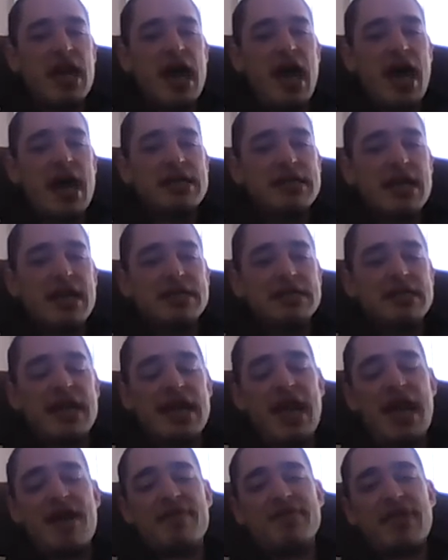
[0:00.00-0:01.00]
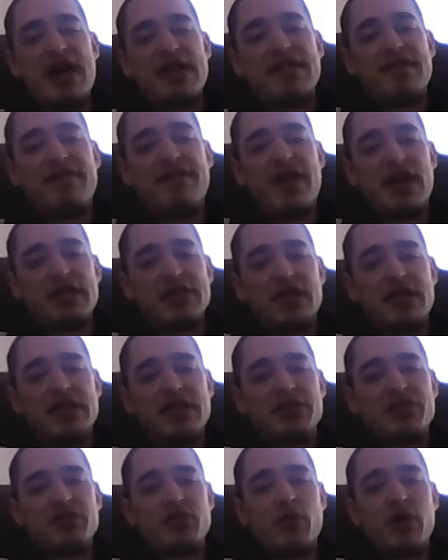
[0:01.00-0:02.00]
And then they have that effect on
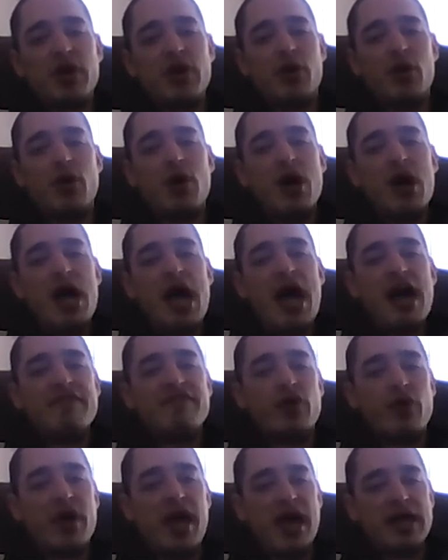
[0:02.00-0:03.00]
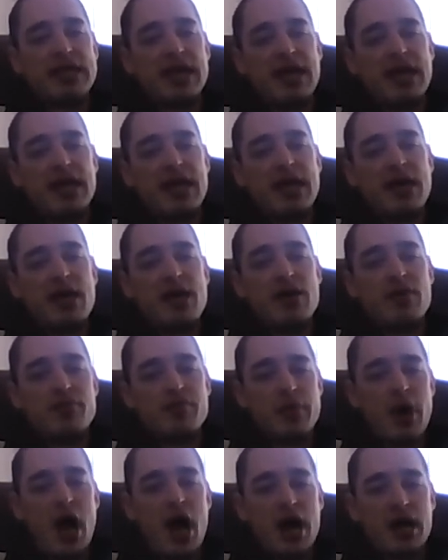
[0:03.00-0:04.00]
the soil. And volcanic
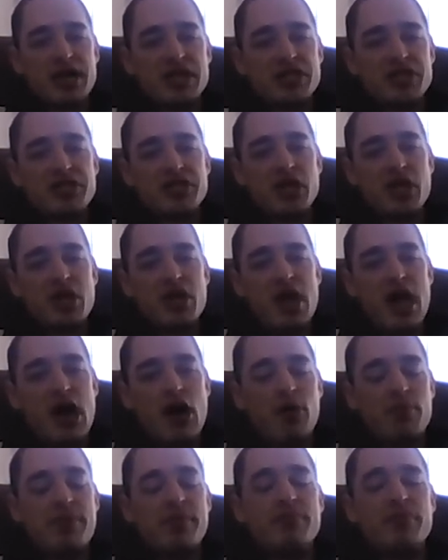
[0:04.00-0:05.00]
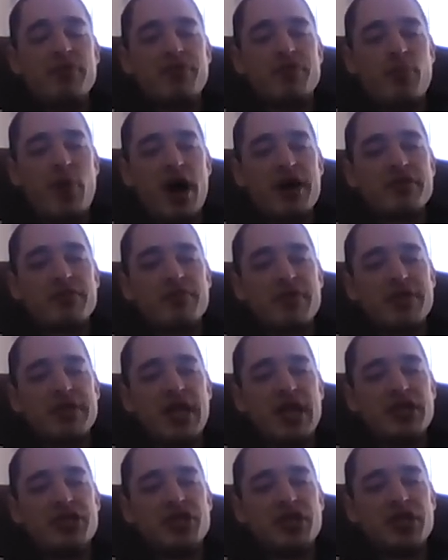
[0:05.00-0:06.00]
rocks help with water
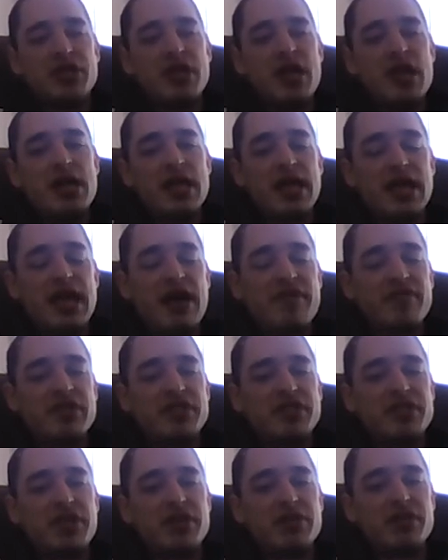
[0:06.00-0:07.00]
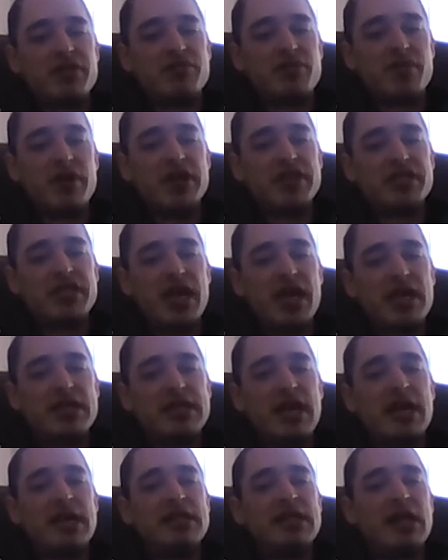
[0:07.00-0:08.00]
retention. Like, I've considered green
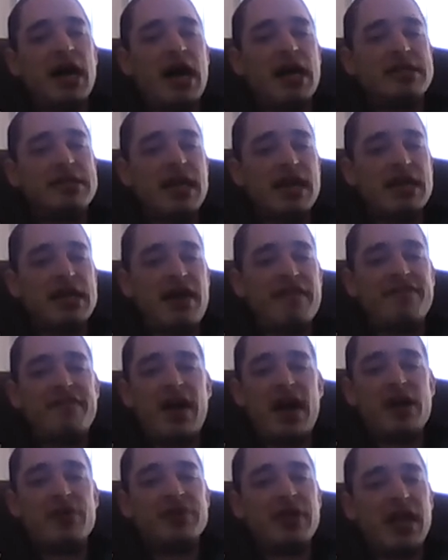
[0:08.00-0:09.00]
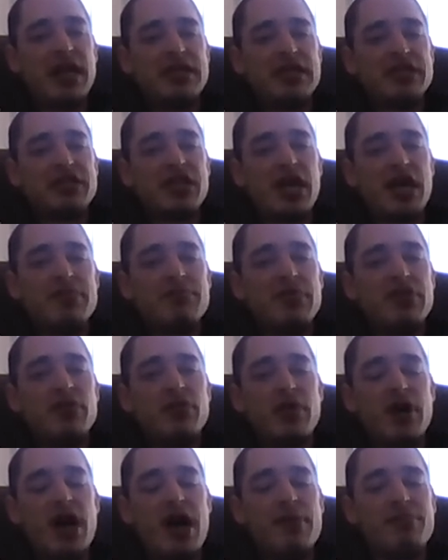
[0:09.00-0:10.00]
sand, and then I found andesite
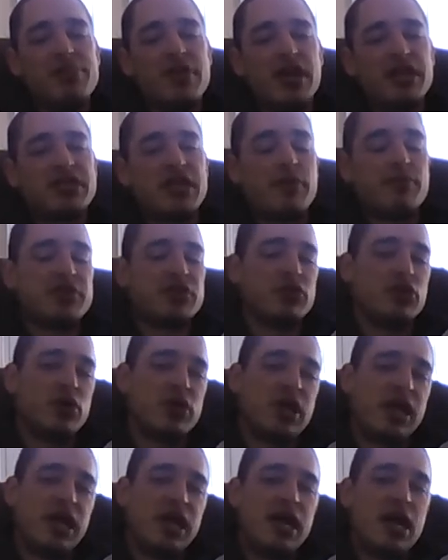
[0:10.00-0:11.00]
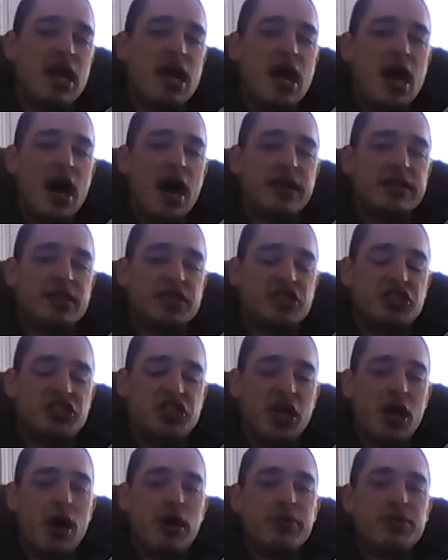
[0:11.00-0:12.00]
mineral complex. I was looking on this
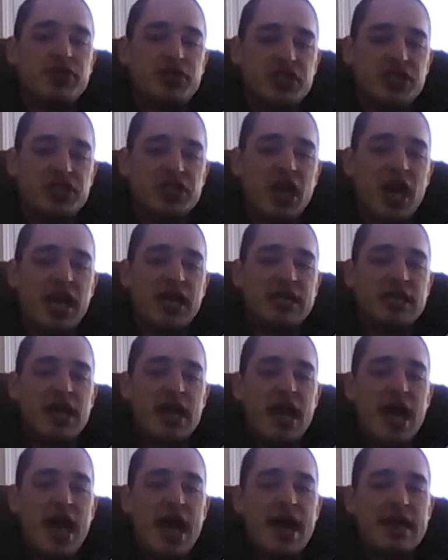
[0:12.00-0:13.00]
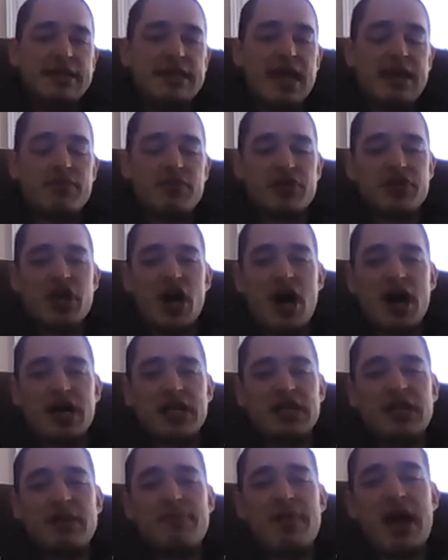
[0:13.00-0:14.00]
geology site, and they were
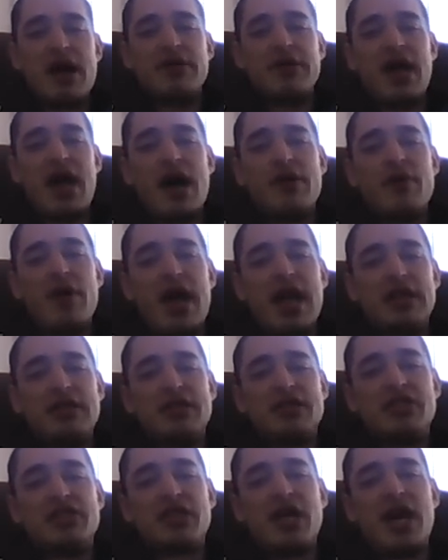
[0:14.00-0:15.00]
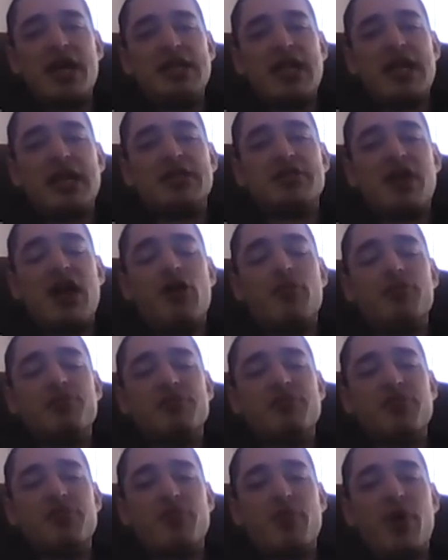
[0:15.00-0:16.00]
talking about how andesite has
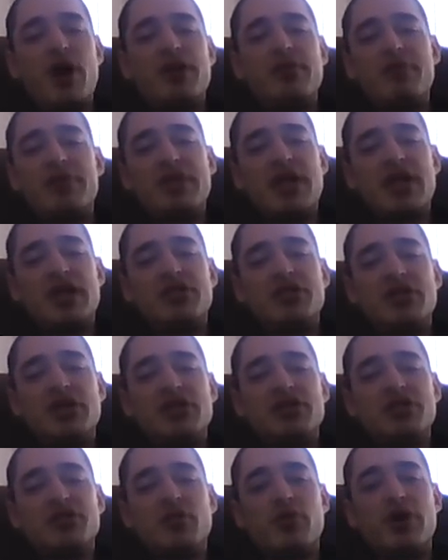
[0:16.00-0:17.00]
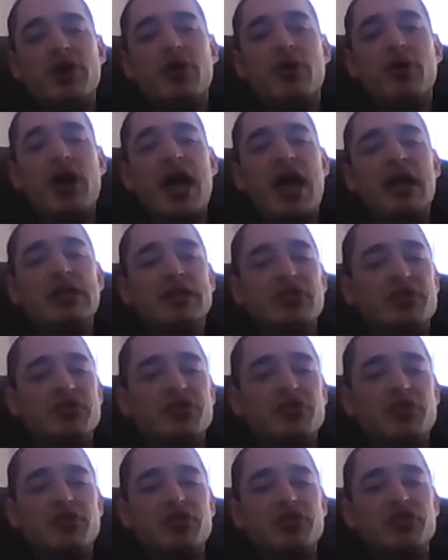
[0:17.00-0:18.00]
helped with water retention in soil. And
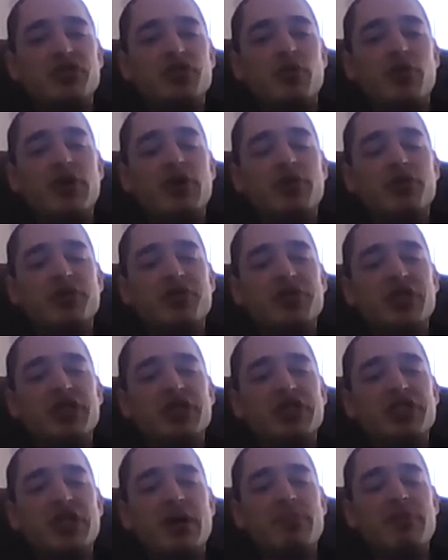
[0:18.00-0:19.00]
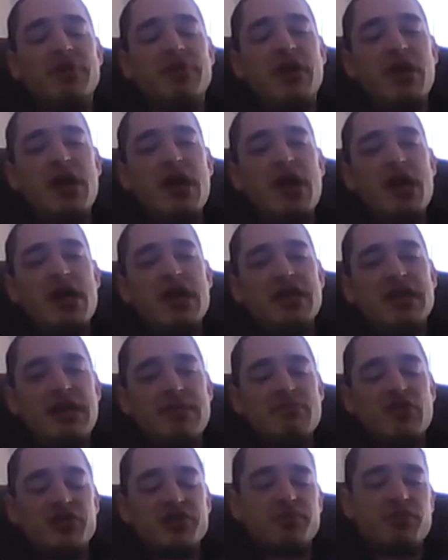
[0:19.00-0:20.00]
there's certain soils in some of
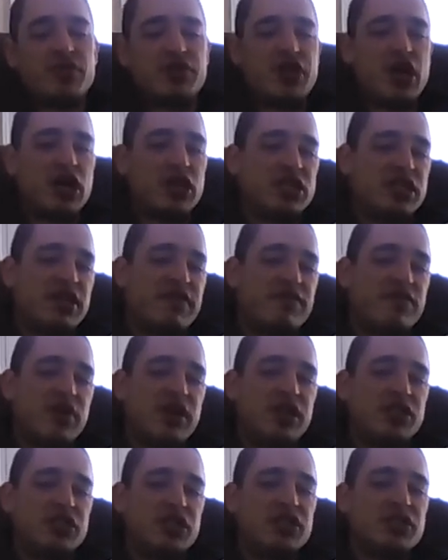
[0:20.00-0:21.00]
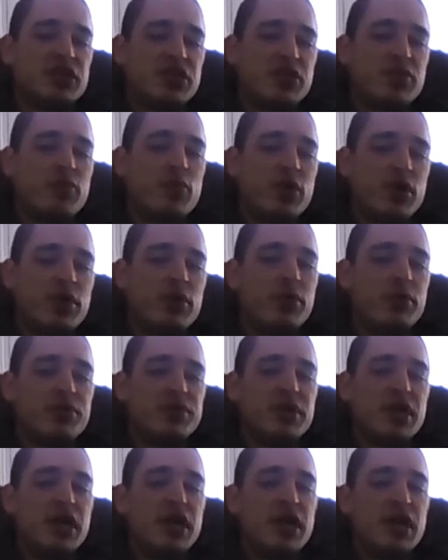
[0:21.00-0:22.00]
the most productive regions of the
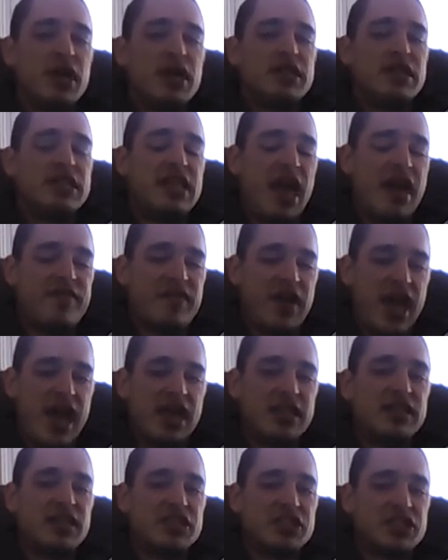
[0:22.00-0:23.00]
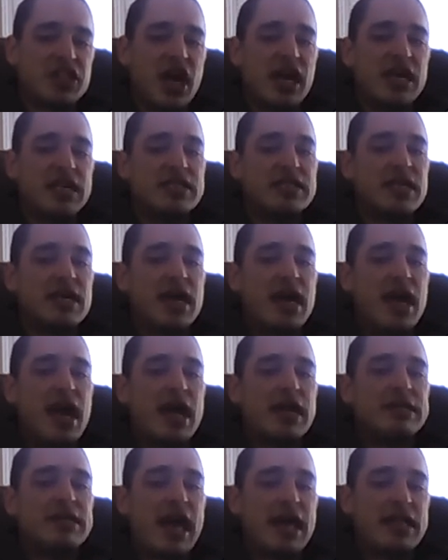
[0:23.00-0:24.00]
world that have andesite.
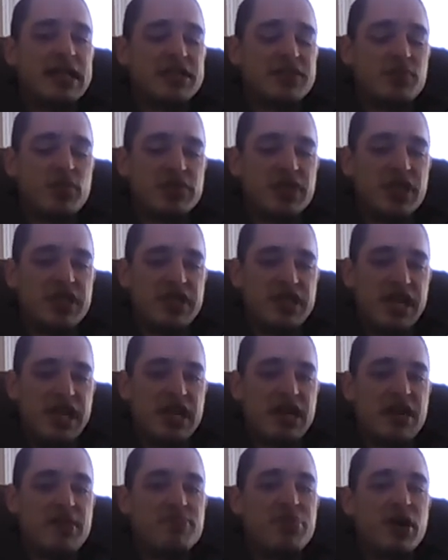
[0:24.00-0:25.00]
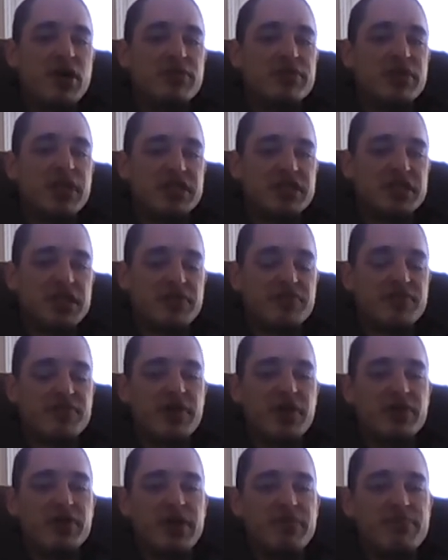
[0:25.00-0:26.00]
And that is one of the components that
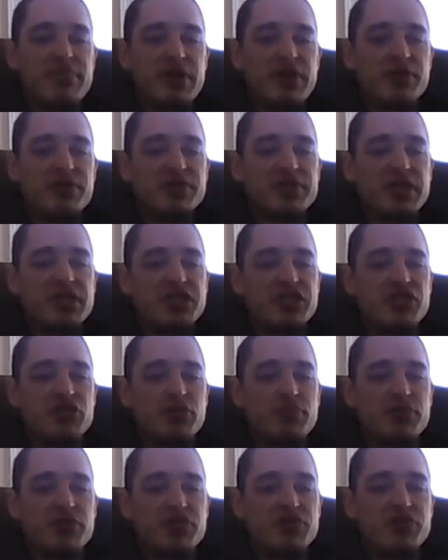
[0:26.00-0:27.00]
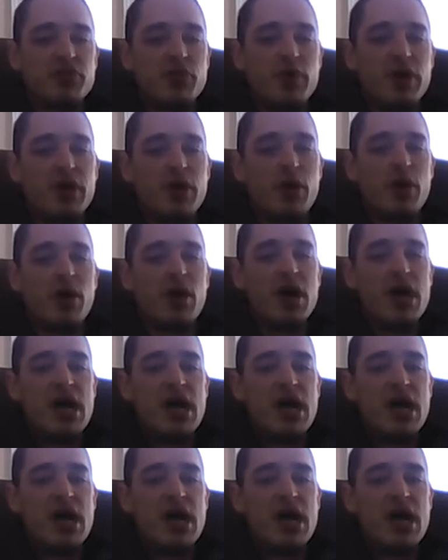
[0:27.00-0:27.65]
really builds a super soil.